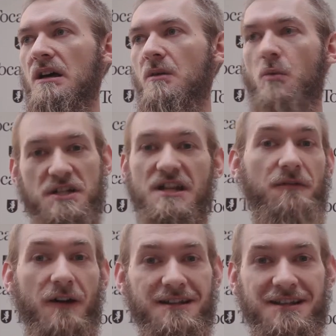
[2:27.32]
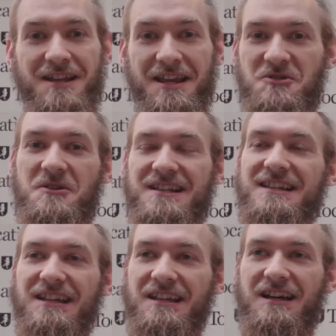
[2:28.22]
Which I find
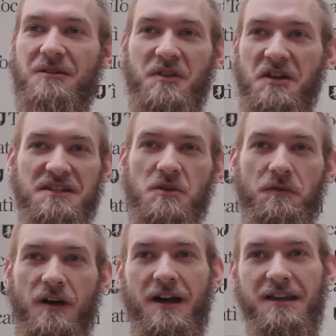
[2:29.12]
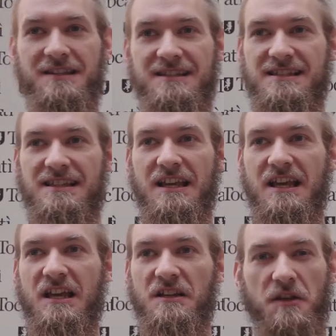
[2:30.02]
interesting, because you find
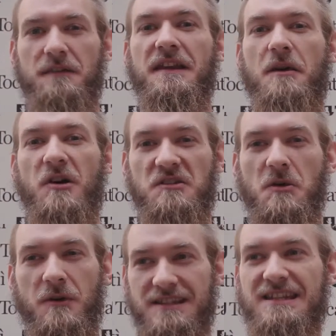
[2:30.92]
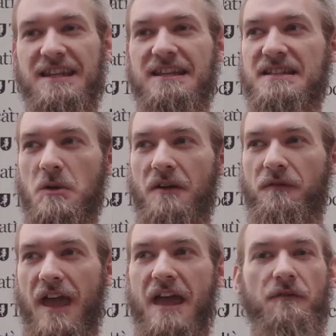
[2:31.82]
the good thing about Tocatì is you have
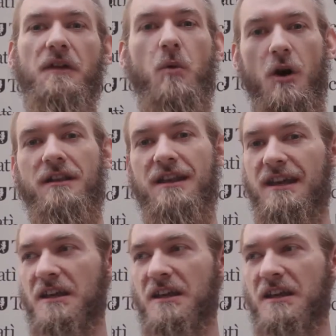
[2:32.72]
everyone here.